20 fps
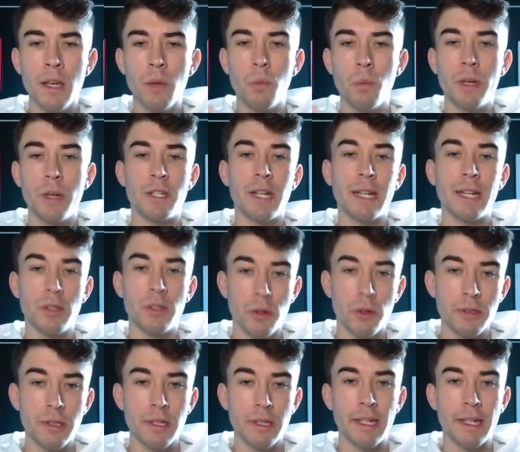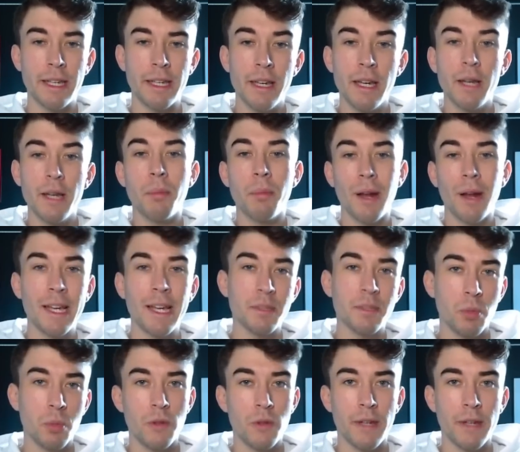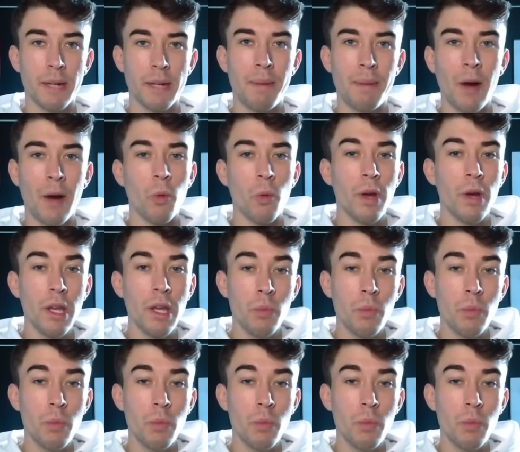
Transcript: which has constantly players moving about,